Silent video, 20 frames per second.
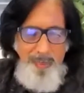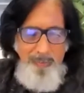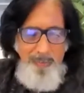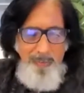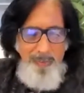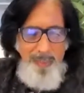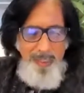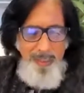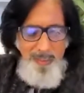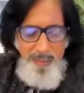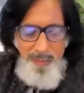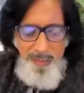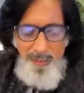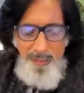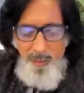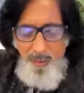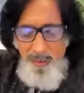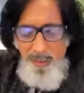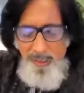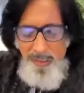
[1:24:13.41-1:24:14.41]
I mean, I
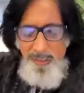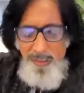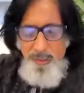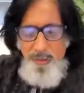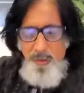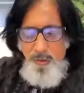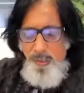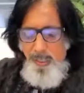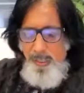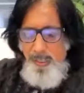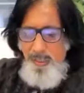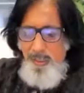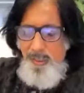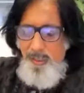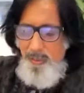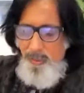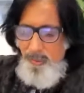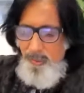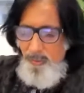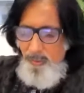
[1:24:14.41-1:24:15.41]
don't think so that
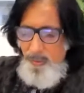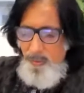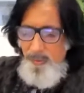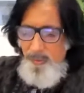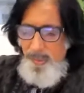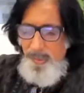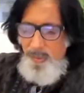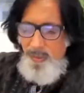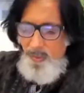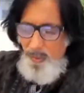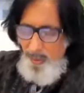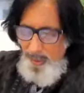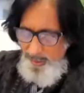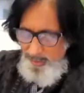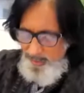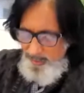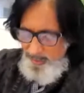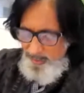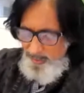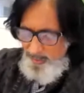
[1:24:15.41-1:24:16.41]
the moment you
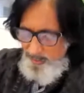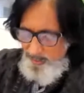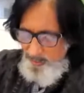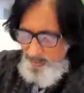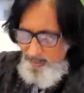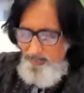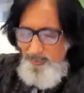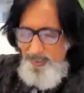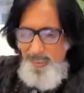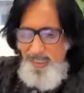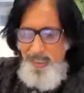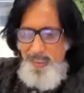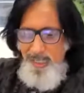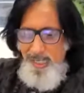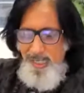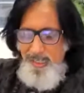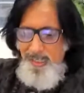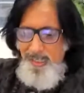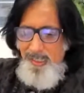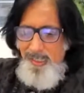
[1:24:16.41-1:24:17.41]
have finished
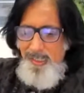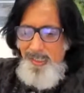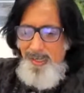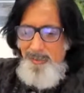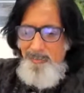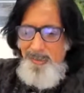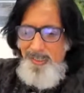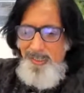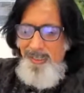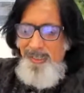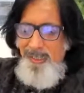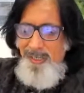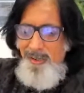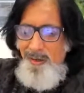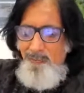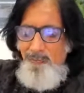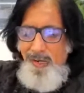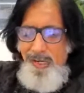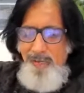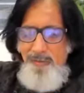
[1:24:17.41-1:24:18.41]
I mean,
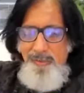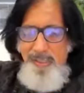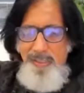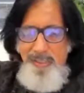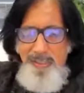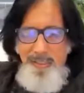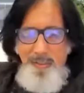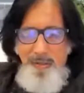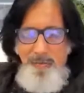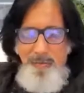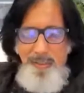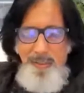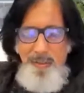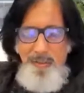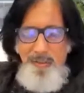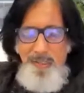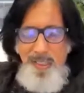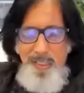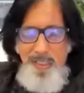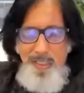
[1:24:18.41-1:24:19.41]
5 years of
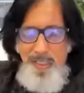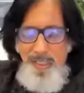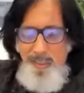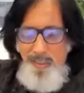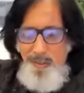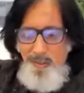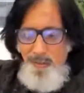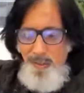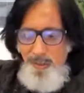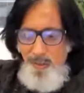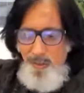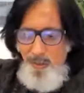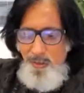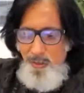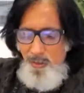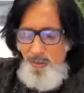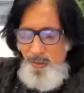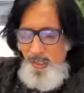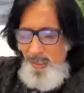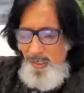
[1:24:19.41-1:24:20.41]
education, you are
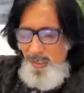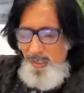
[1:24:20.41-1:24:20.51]
through.